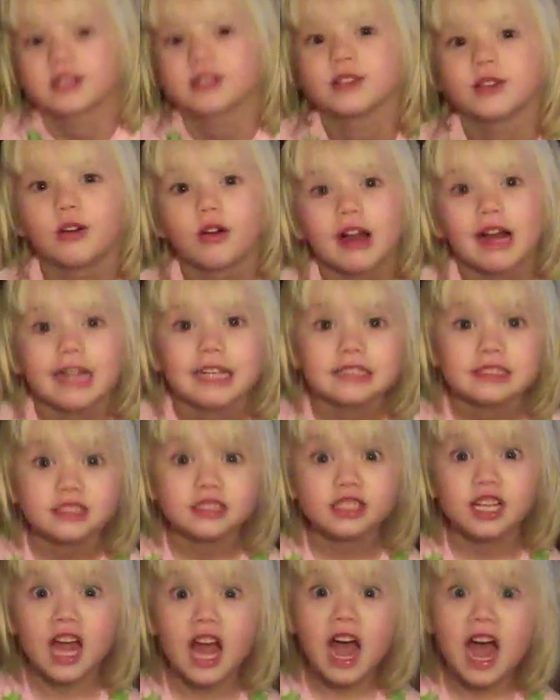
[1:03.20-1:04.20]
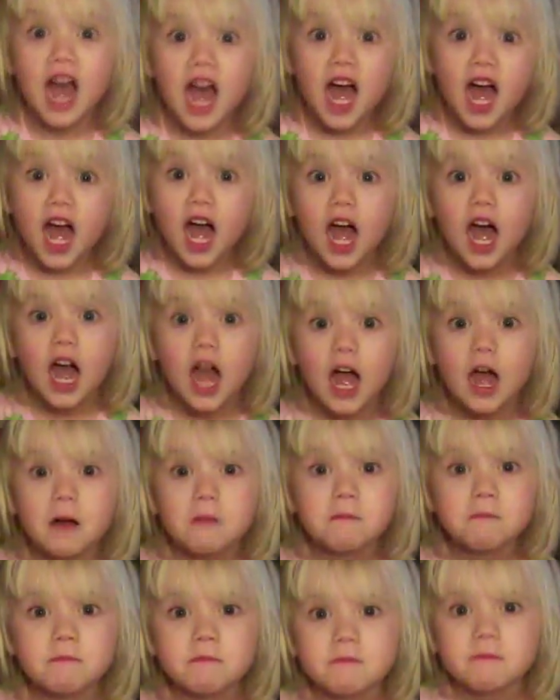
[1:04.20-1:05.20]
No, I don't. What is it?
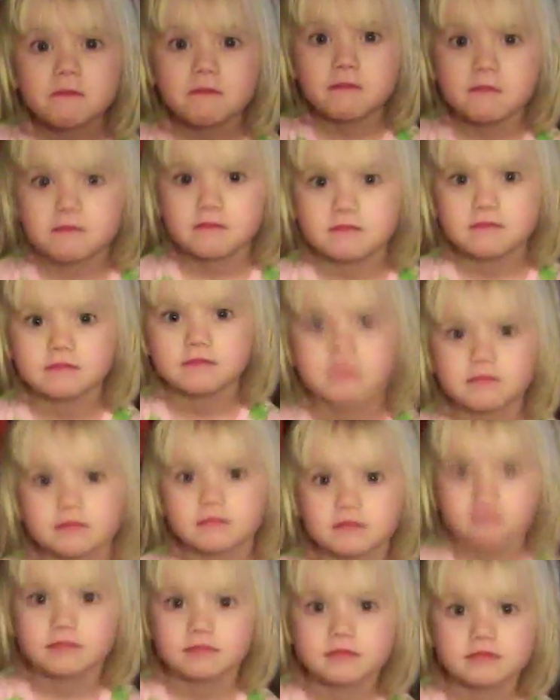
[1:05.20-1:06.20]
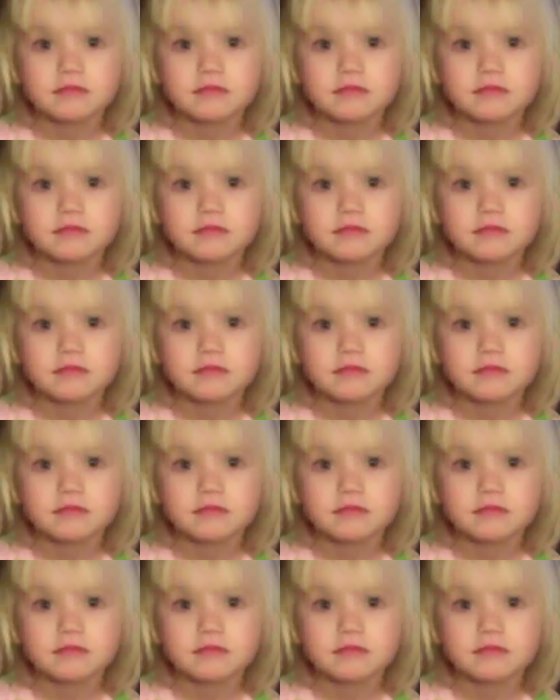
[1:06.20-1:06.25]
Say it louder.